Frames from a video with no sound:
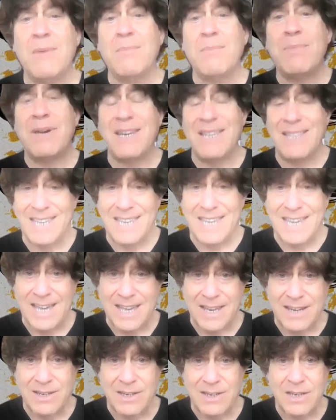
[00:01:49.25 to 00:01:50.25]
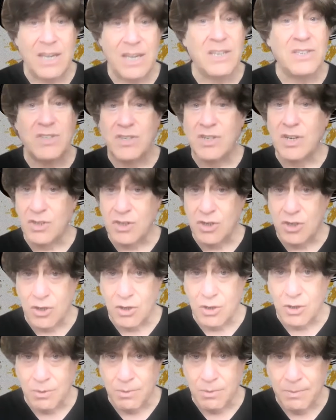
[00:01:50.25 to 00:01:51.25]
But in the end, it's just
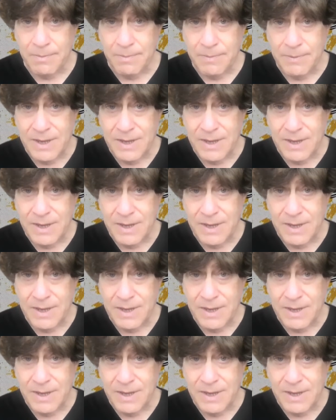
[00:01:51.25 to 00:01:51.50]
you.